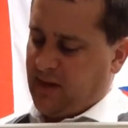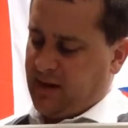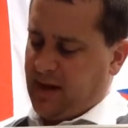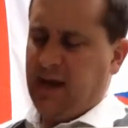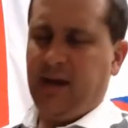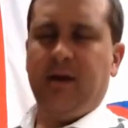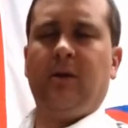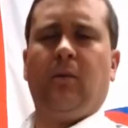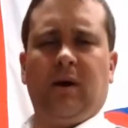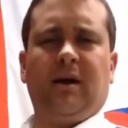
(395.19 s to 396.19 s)
Okay?
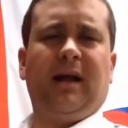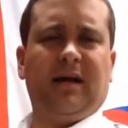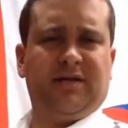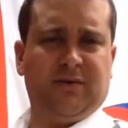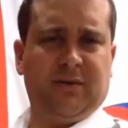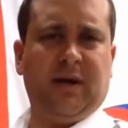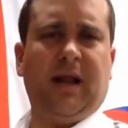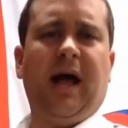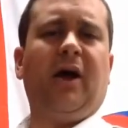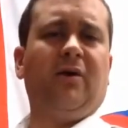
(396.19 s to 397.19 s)
1 o'clock, 2
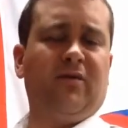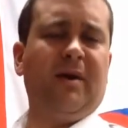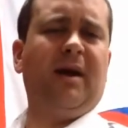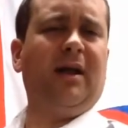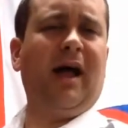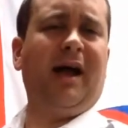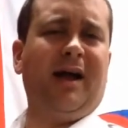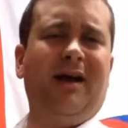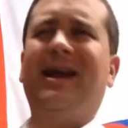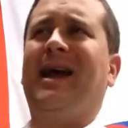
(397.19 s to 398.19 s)
o'clock, or 3
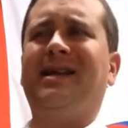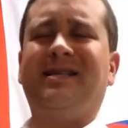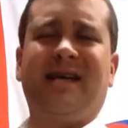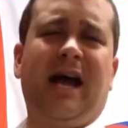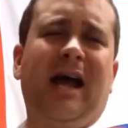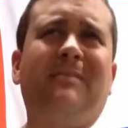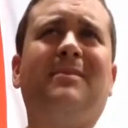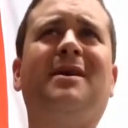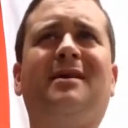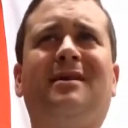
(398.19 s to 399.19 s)
o'clock. Any
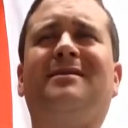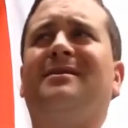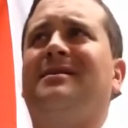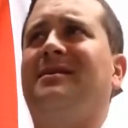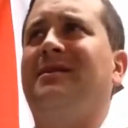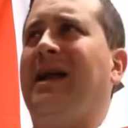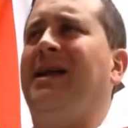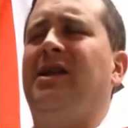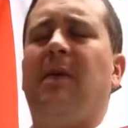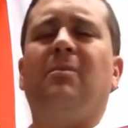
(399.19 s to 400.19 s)
time,
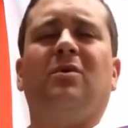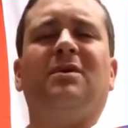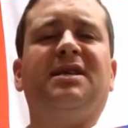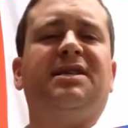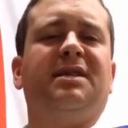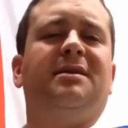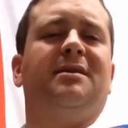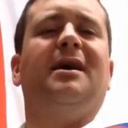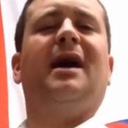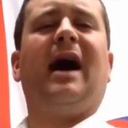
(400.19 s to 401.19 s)
any number listed
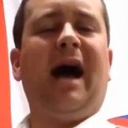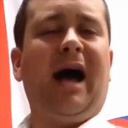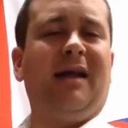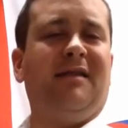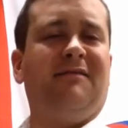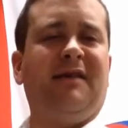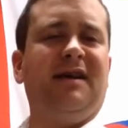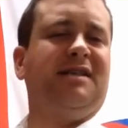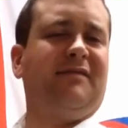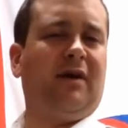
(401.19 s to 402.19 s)
on the
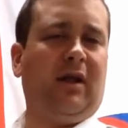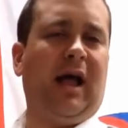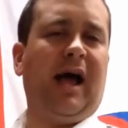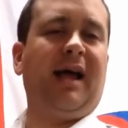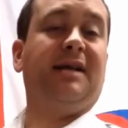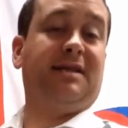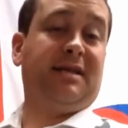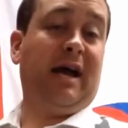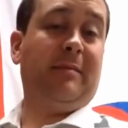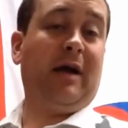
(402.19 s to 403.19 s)
face of a clock is a
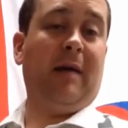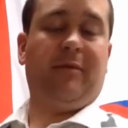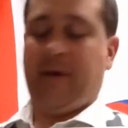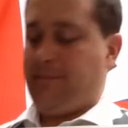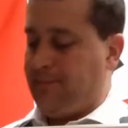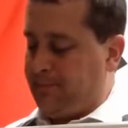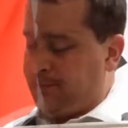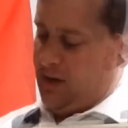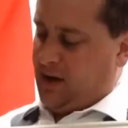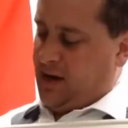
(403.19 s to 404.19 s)
time complement.
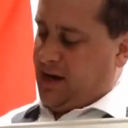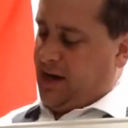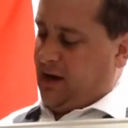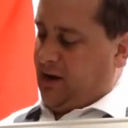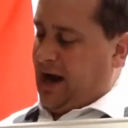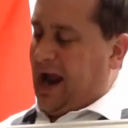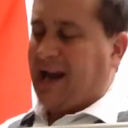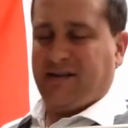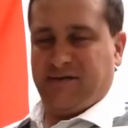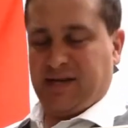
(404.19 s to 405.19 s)
So, in our
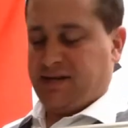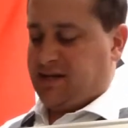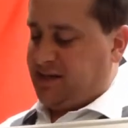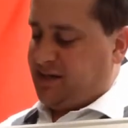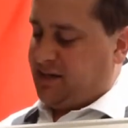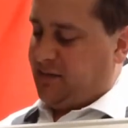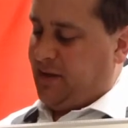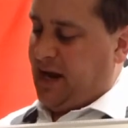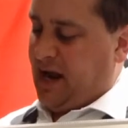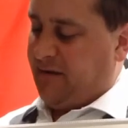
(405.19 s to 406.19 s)
active sentence,
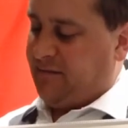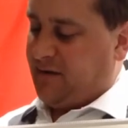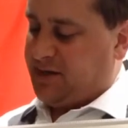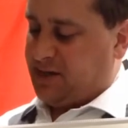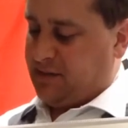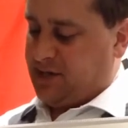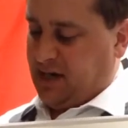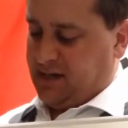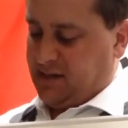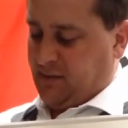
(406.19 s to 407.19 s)
we have a
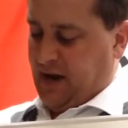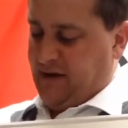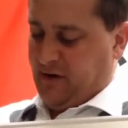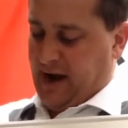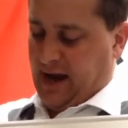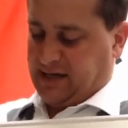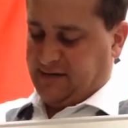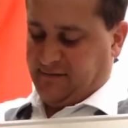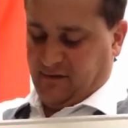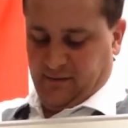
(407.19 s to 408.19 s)
subject, we have our
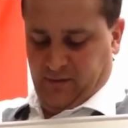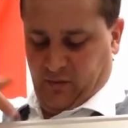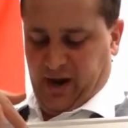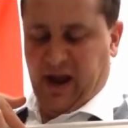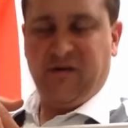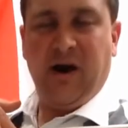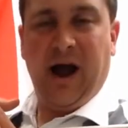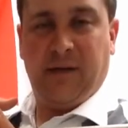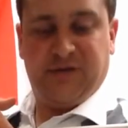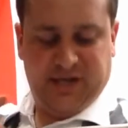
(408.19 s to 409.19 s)
active verb, we have our
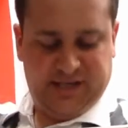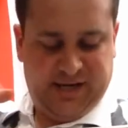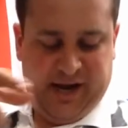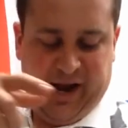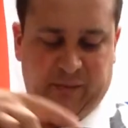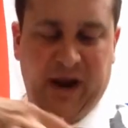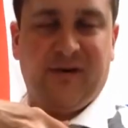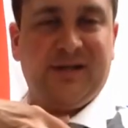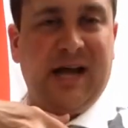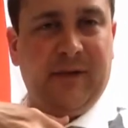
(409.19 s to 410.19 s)
object, and we
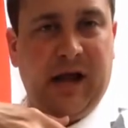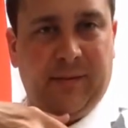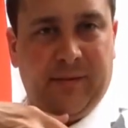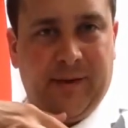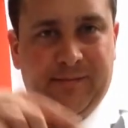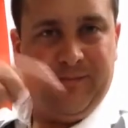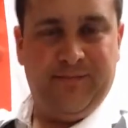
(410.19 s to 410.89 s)
have our time complement.